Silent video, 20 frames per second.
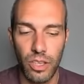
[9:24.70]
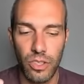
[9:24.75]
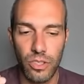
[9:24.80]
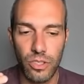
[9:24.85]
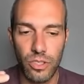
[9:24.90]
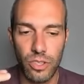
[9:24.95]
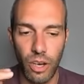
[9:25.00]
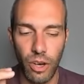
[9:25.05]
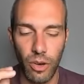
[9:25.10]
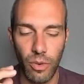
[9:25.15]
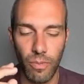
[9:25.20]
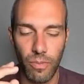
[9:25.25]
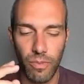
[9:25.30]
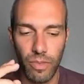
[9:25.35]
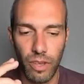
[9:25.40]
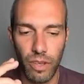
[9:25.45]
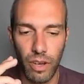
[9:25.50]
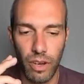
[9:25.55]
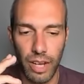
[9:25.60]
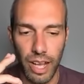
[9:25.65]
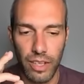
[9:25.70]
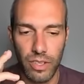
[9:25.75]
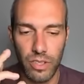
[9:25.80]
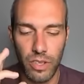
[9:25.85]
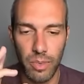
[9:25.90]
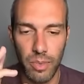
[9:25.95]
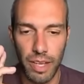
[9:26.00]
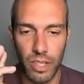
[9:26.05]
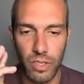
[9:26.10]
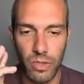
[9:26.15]
So, okay,
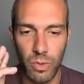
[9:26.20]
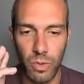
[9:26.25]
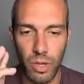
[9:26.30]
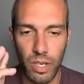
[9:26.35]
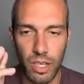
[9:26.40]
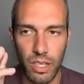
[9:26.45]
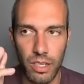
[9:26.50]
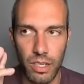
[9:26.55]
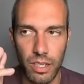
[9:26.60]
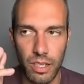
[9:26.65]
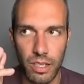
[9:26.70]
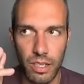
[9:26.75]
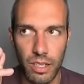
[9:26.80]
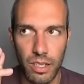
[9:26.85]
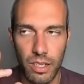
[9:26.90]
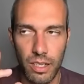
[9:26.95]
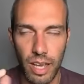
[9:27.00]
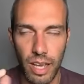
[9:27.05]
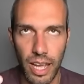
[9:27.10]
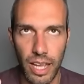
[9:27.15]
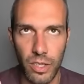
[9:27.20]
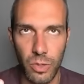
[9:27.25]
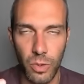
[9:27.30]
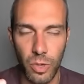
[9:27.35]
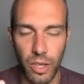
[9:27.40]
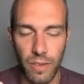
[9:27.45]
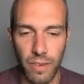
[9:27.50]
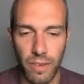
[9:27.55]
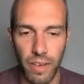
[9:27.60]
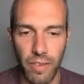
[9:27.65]
so I'm at 28-25
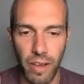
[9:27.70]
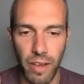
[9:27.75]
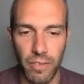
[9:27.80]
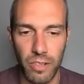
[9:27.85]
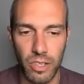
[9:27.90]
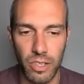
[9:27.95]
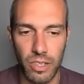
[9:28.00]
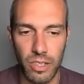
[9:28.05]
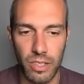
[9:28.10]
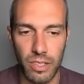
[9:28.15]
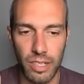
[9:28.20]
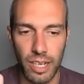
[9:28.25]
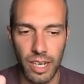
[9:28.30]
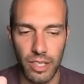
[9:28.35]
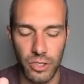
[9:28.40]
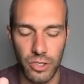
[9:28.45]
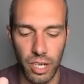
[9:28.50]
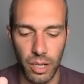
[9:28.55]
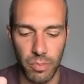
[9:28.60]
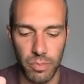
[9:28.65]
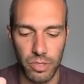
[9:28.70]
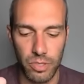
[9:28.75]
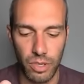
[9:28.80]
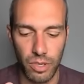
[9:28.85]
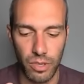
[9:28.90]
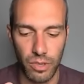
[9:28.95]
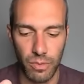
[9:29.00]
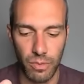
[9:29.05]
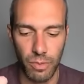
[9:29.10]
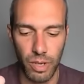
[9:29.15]
after catch cup.
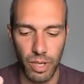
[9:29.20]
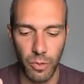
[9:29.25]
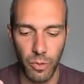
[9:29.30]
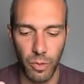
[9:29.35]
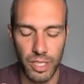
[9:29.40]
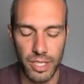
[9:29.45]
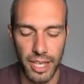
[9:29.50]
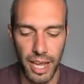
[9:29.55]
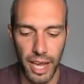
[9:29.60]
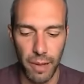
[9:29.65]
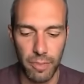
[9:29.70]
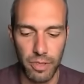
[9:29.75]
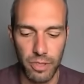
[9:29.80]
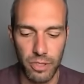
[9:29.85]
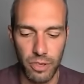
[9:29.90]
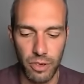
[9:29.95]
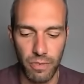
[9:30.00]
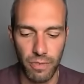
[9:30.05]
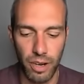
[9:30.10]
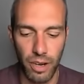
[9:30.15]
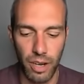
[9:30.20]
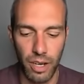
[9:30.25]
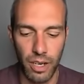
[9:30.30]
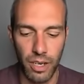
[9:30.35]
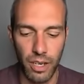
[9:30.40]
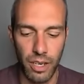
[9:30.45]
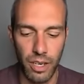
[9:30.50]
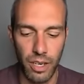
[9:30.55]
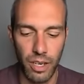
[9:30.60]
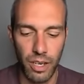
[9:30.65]
So what's happened so
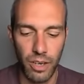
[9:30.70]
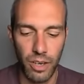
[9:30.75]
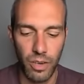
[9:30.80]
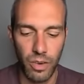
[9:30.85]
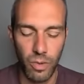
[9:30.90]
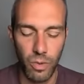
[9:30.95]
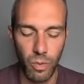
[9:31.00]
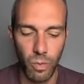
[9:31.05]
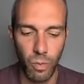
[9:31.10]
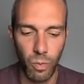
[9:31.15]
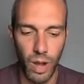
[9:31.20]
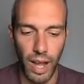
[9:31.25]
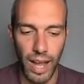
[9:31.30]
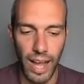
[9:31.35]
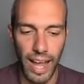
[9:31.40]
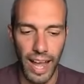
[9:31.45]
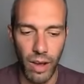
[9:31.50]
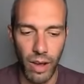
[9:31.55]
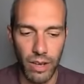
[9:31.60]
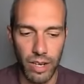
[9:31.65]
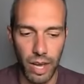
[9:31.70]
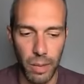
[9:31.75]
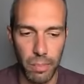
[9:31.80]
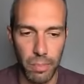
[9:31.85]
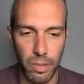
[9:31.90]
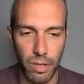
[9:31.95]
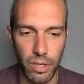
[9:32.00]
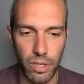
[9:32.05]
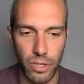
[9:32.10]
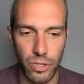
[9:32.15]
far? How did I
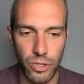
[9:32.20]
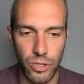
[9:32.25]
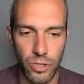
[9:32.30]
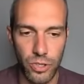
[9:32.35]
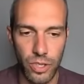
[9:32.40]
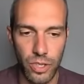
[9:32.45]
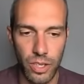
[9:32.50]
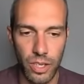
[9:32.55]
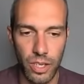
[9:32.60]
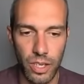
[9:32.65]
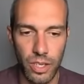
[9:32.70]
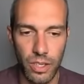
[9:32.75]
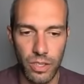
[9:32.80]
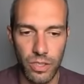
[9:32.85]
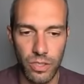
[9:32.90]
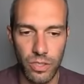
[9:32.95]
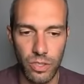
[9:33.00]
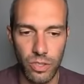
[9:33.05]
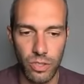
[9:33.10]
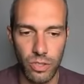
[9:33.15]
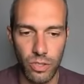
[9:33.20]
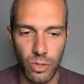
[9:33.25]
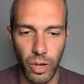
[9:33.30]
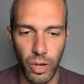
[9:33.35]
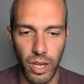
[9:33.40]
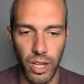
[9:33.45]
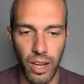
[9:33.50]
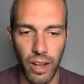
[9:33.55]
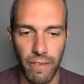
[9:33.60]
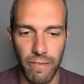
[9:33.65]
push to
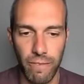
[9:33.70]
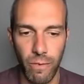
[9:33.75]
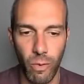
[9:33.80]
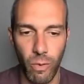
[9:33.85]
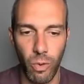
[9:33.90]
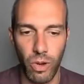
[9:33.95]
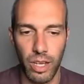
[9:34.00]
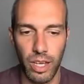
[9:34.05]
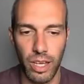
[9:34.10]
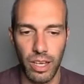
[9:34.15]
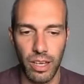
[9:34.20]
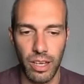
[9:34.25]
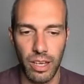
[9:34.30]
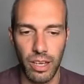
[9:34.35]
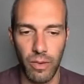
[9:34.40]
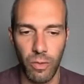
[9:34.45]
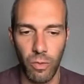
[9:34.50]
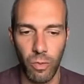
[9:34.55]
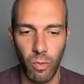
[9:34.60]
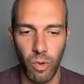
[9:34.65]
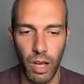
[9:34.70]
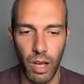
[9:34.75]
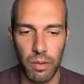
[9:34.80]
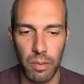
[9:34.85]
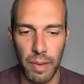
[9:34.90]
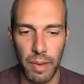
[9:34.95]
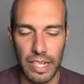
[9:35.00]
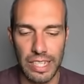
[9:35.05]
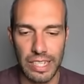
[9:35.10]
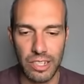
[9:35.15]
29-40? Why
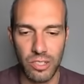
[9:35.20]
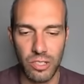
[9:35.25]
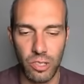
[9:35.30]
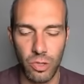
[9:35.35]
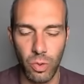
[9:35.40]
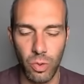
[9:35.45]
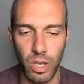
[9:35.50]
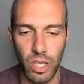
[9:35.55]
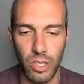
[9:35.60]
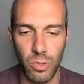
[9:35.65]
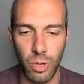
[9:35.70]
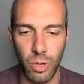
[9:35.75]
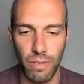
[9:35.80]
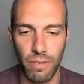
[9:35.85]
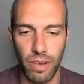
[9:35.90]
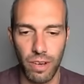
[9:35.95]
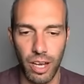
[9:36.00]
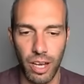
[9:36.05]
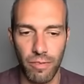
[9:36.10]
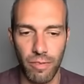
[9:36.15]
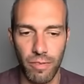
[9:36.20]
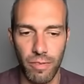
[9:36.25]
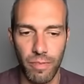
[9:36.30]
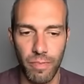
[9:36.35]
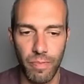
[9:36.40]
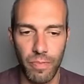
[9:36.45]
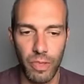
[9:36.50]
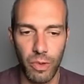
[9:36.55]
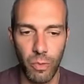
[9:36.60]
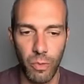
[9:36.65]
am I back down to 20-25?
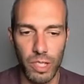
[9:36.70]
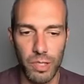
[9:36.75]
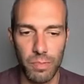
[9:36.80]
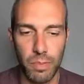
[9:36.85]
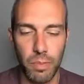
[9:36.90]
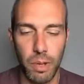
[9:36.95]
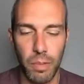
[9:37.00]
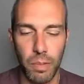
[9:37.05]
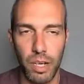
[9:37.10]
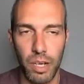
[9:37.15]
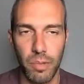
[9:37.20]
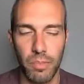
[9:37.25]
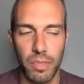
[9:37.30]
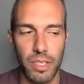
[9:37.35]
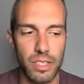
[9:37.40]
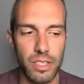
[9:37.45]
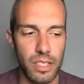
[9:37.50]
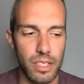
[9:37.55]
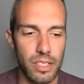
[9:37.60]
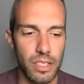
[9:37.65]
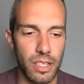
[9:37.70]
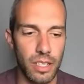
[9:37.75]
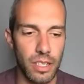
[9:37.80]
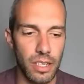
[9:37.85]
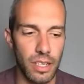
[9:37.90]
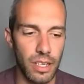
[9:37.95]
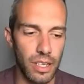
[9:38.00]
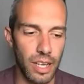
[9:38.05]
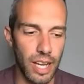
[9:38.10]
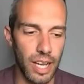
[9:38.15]
What's been my problem this
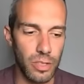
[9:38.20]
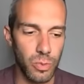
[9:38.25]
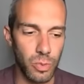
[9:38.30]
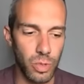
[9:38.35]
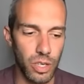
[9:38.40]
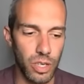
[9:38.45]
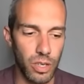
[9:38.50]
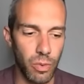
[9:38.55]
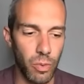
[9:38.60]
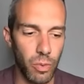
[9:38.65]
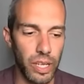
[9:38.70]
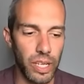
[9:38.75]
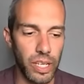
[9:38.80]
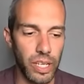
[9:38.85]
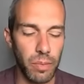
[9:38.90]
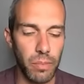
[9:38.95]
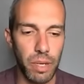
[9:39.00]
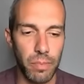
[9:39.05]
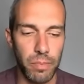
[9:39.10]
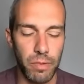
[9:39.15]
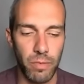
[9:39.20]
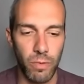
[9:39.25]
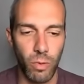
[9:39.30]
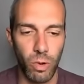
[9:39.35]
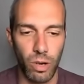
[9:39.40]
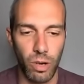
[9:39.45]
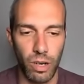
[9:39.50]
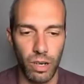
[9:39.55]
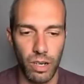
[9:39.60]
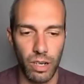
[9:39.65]
season as we're a week and a bit
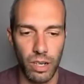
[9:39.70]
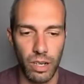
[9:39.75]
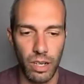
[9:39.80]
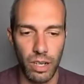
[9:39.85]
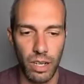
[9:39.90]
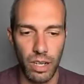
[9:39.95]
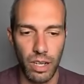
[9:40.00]
before